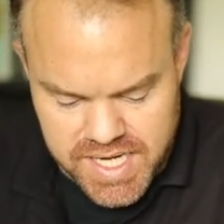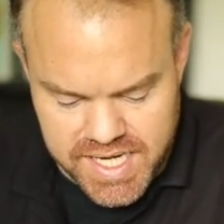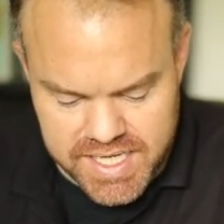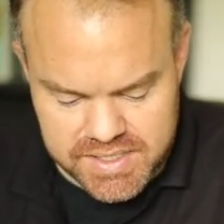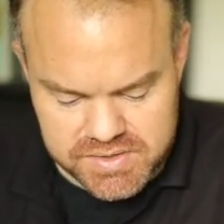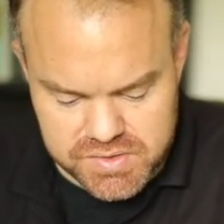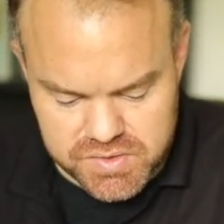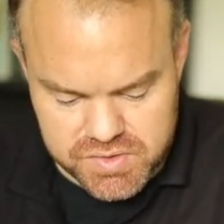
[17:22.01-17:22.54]

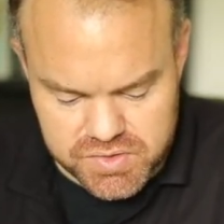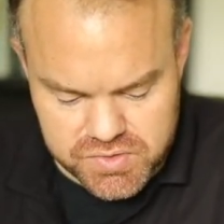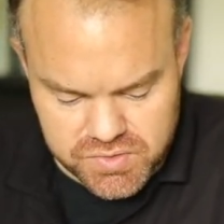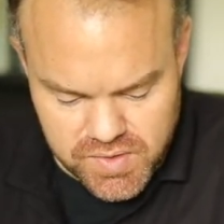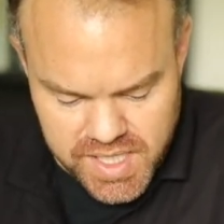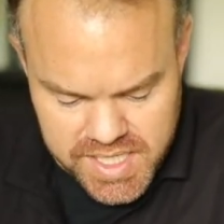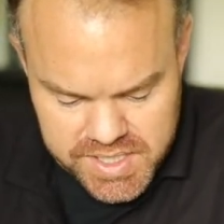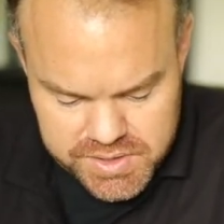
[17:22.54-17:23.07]
and
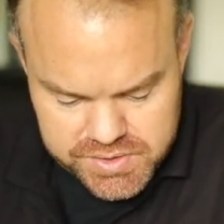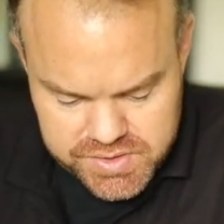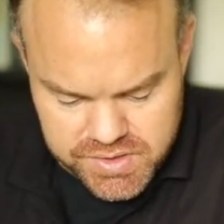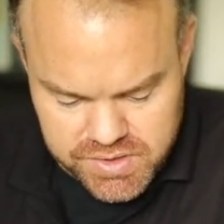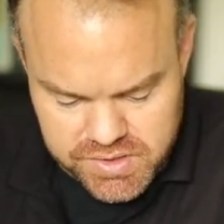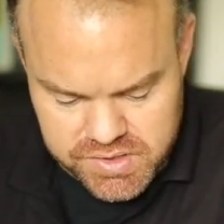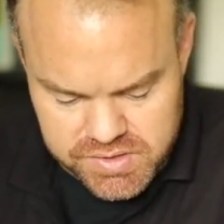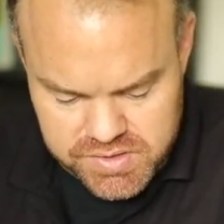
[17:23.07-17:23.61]

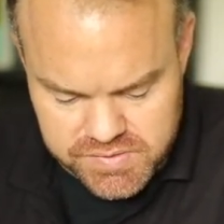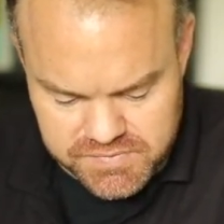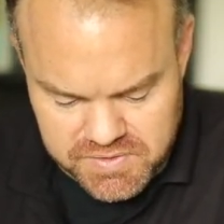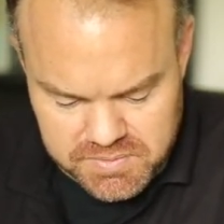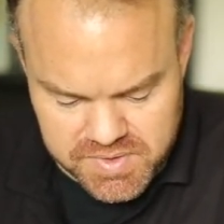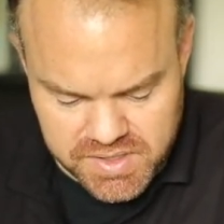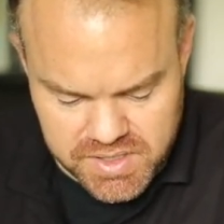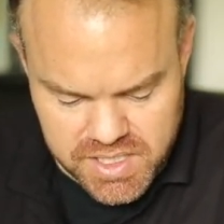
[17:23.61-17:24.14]
strangers
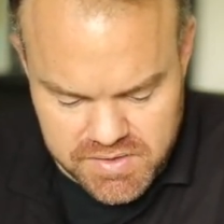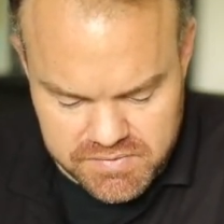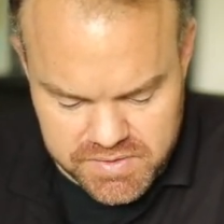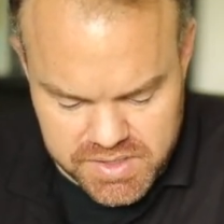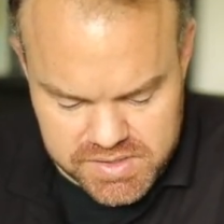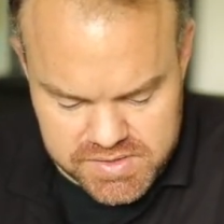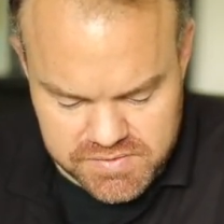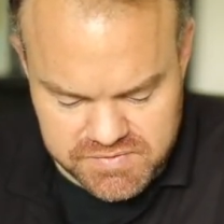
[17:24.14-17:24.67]
from the
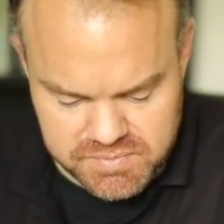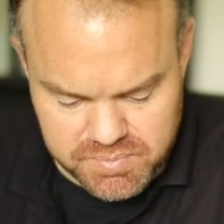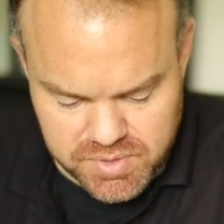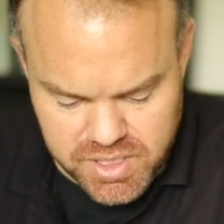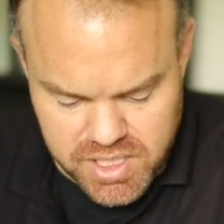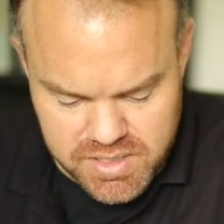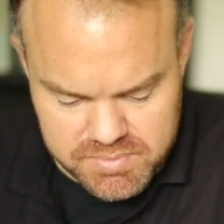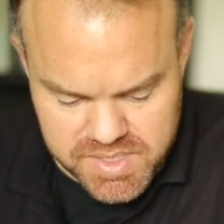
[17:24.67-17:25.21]
covenants of
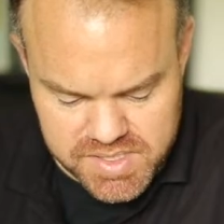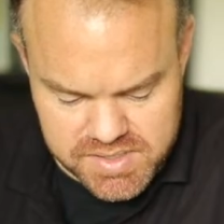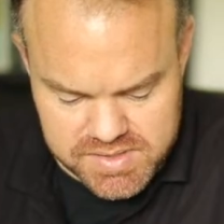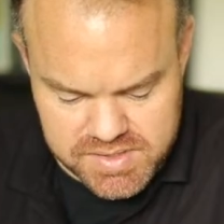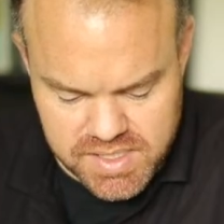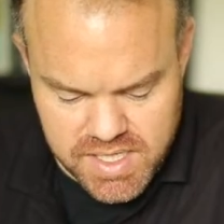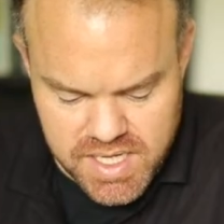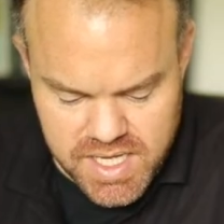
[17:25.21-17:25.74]
promise,